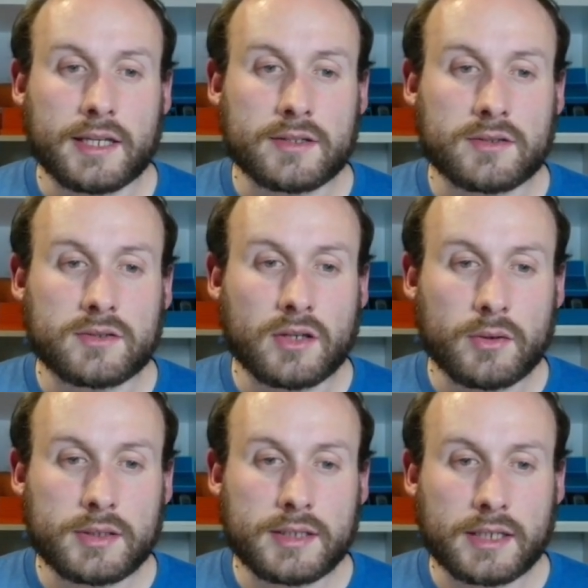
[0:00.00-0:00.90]
is
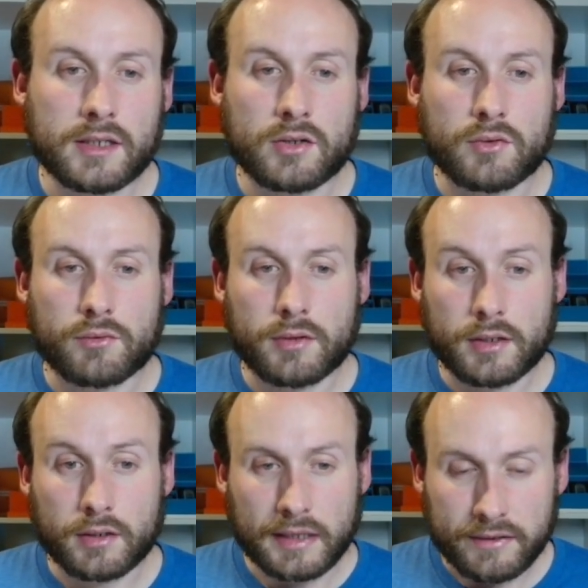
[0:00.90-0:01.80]
Zoetic
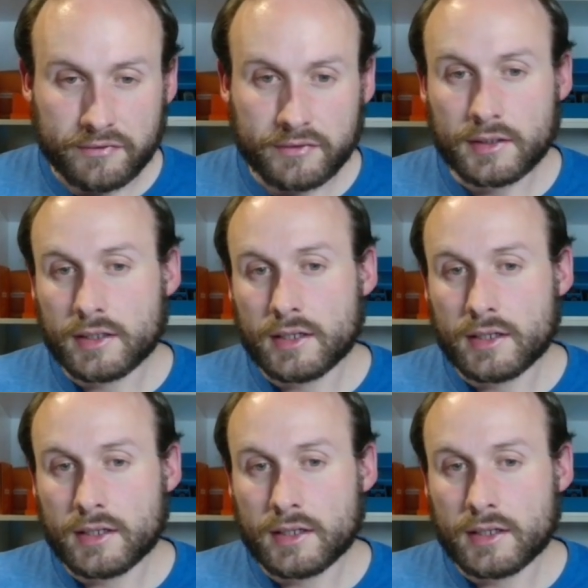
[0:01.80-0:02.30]
Glyph.